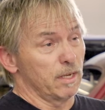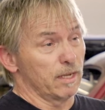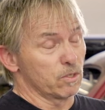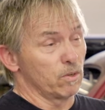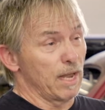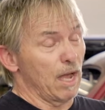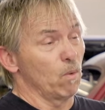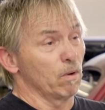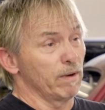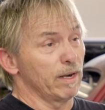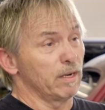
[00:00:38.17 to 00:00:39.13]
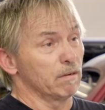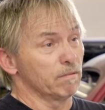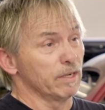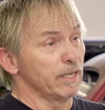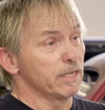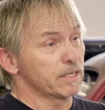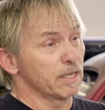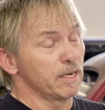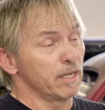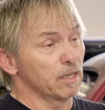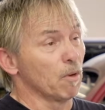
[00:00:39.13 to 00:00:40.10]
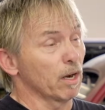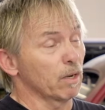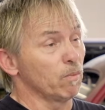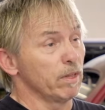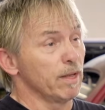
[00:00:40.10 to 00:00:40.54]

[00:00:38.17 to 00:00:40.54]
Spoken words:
and so now we're ready to release and hit the market with